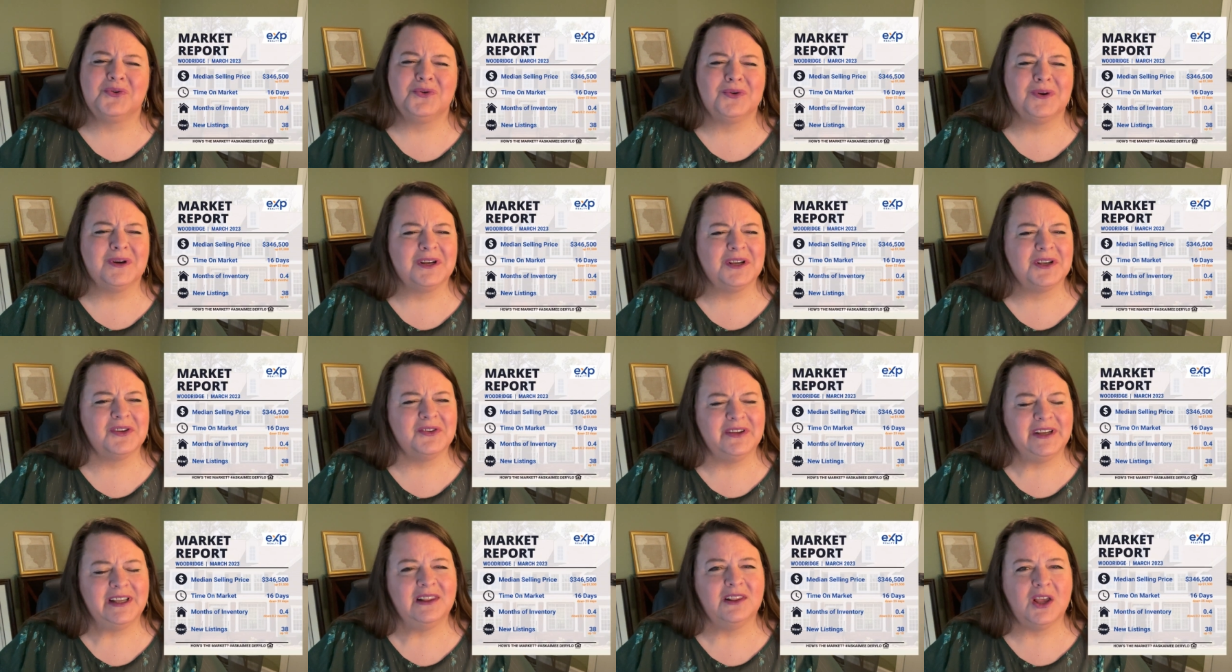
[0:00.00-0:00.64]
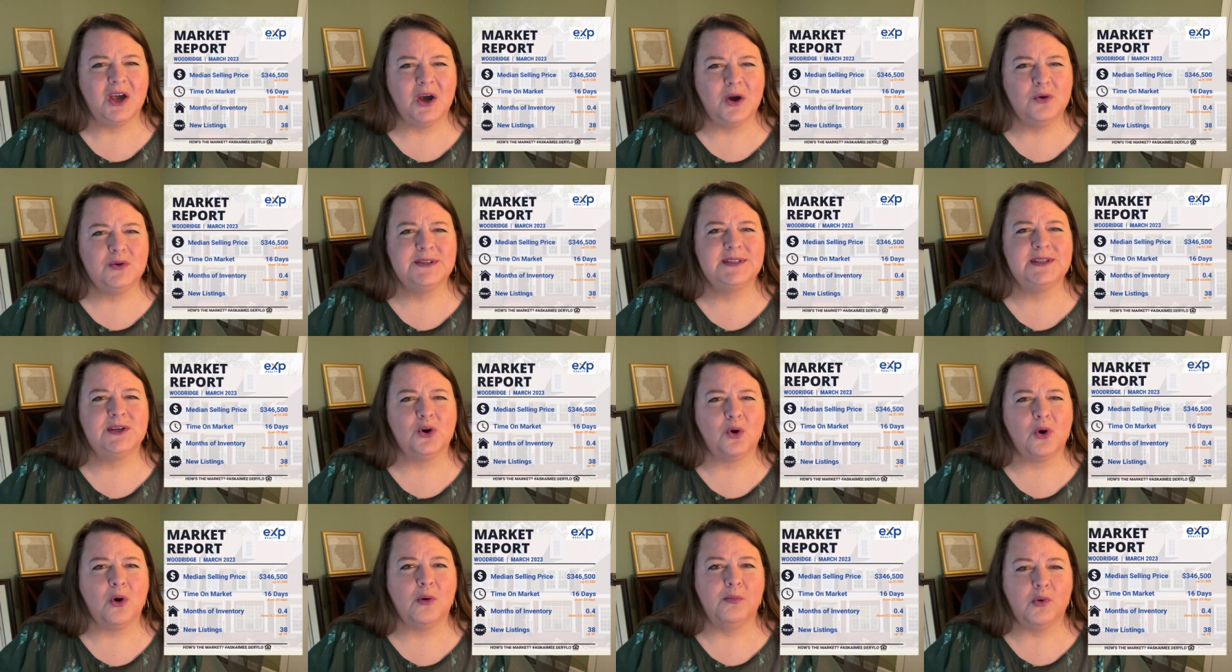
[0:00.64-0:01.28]
critically low
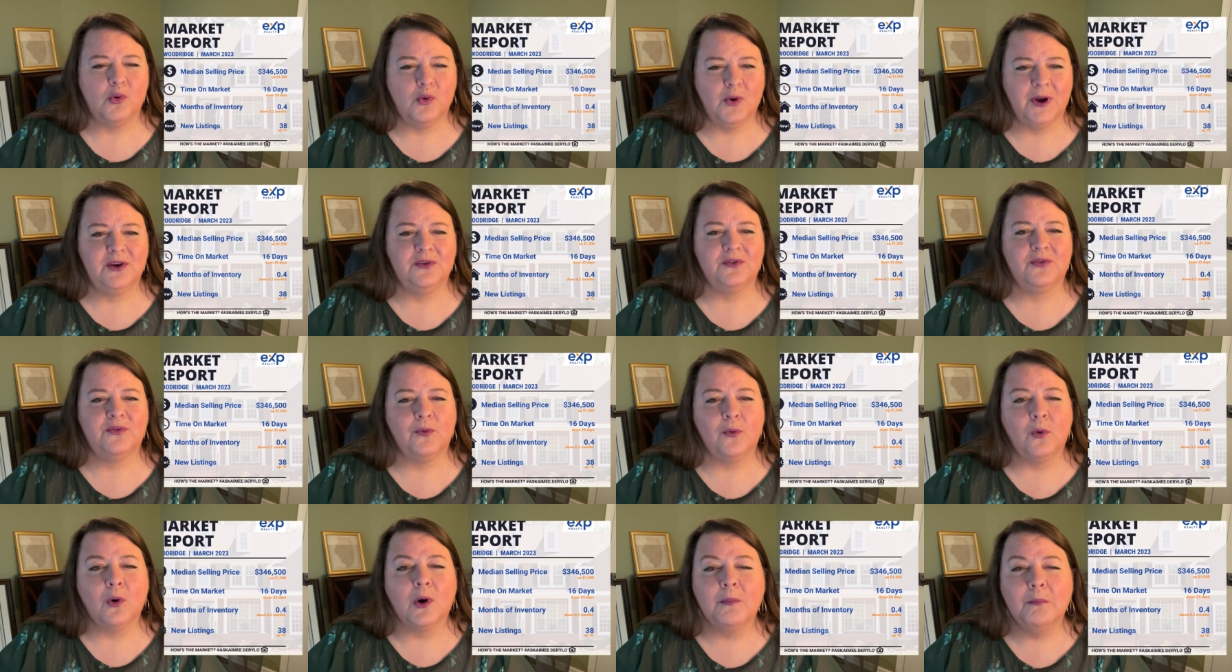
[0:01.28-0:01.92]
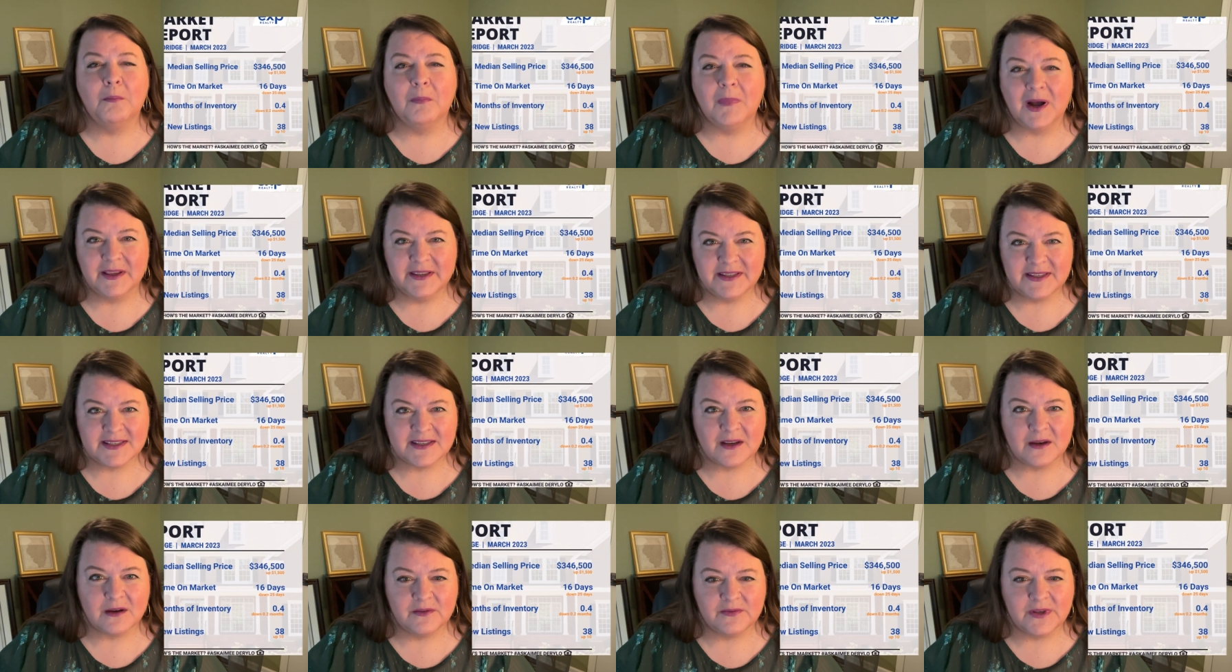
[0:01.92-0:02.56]
0.4 months
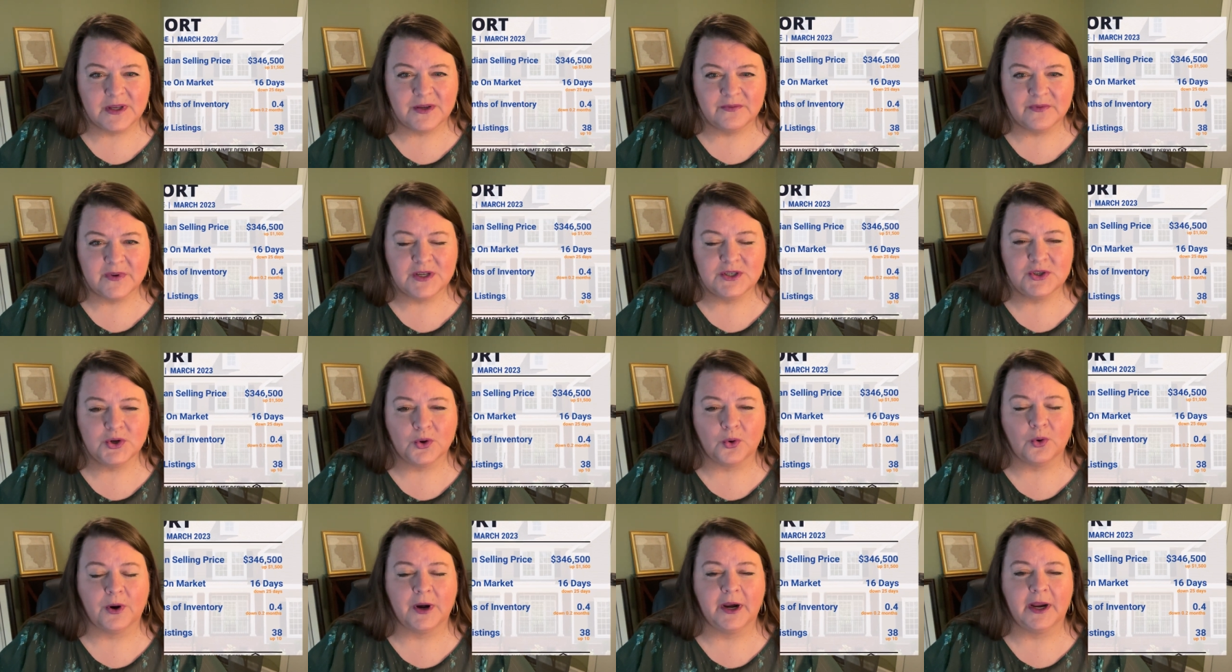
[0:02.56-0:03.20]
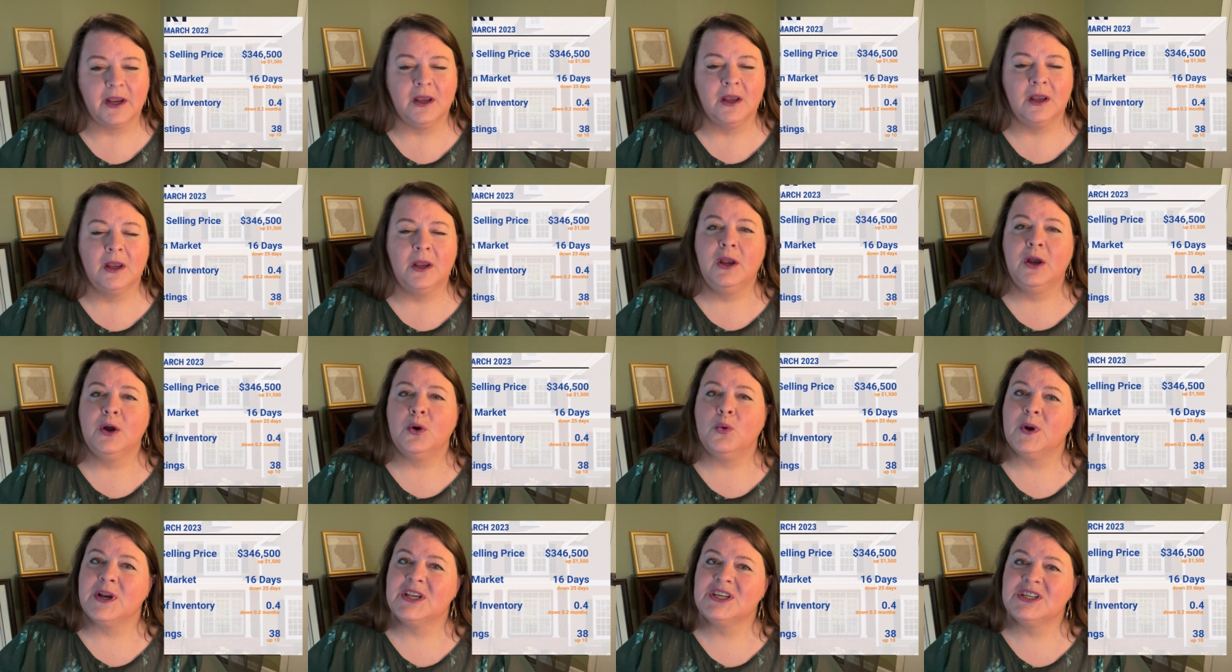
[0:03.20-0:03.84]
of inventory,
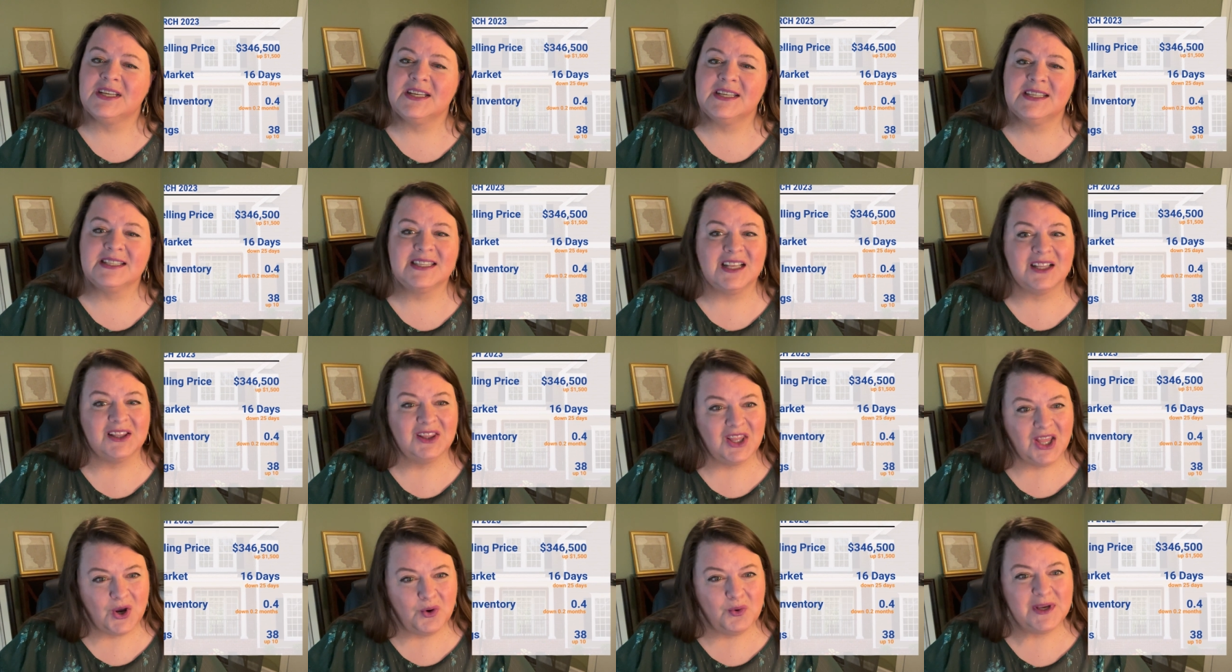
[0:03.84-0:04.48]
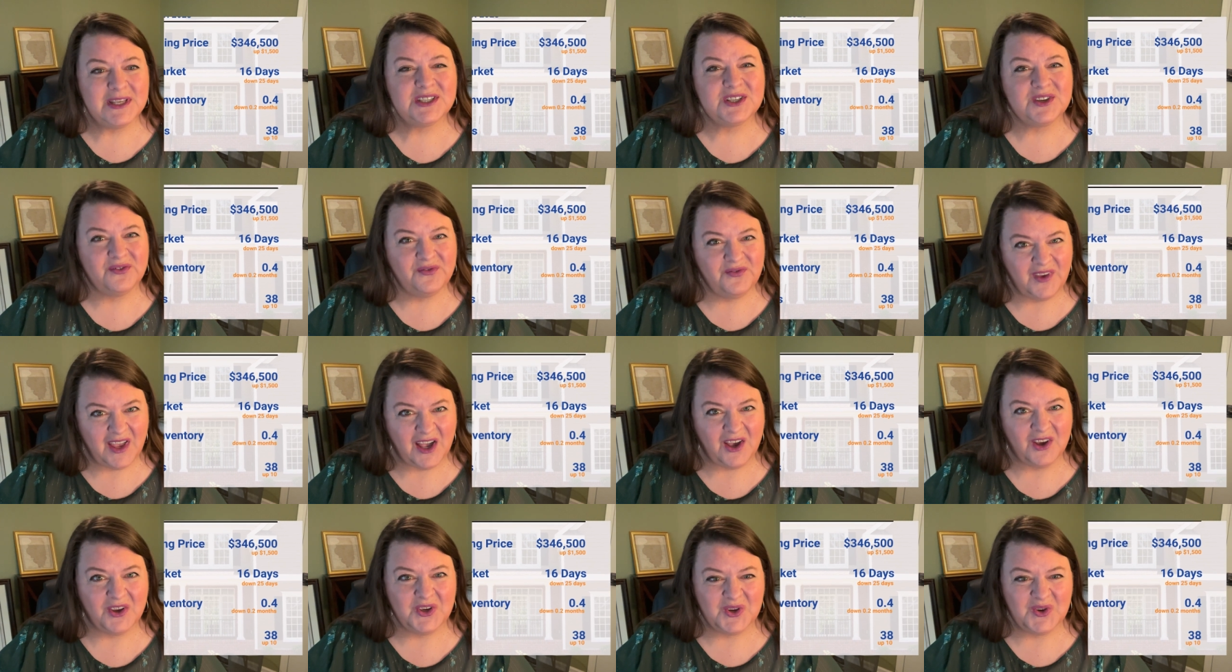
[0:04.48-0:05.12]
which is the lowest
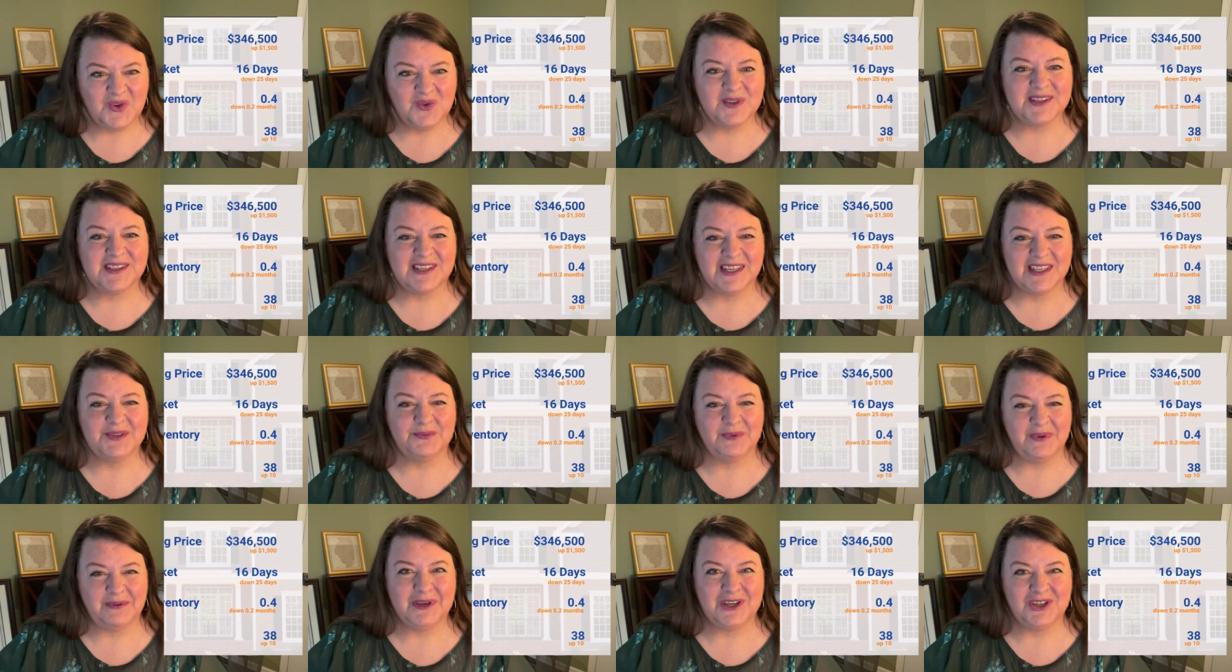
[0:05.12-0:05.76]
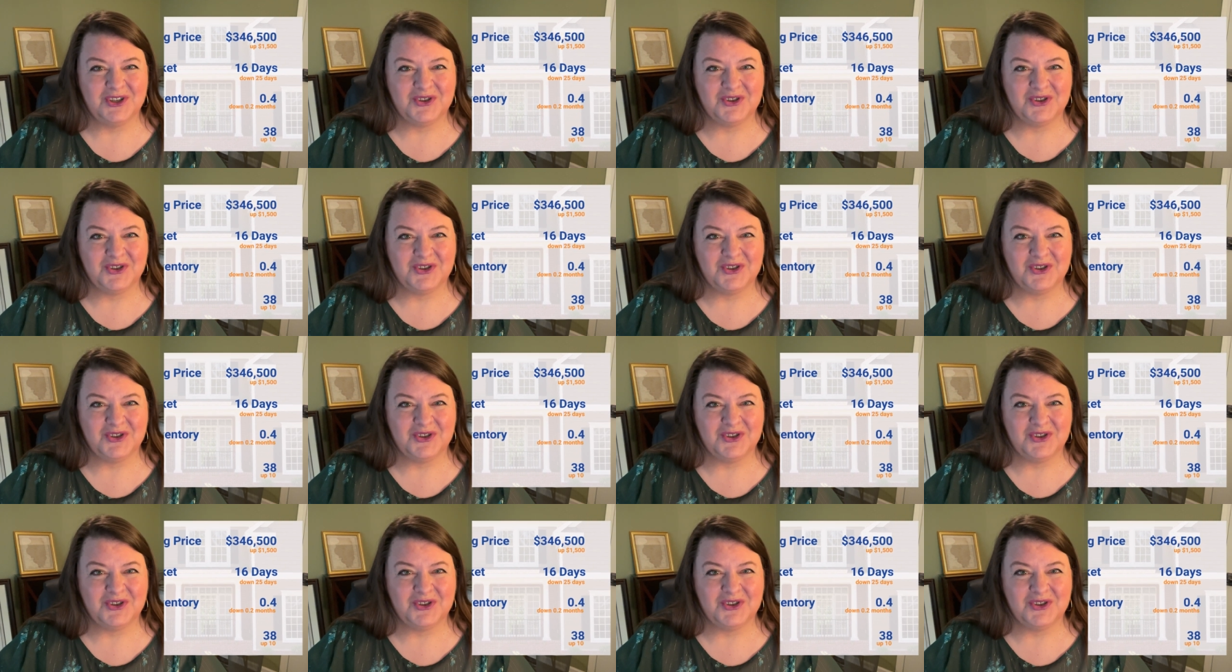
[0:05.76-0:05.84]
value since we've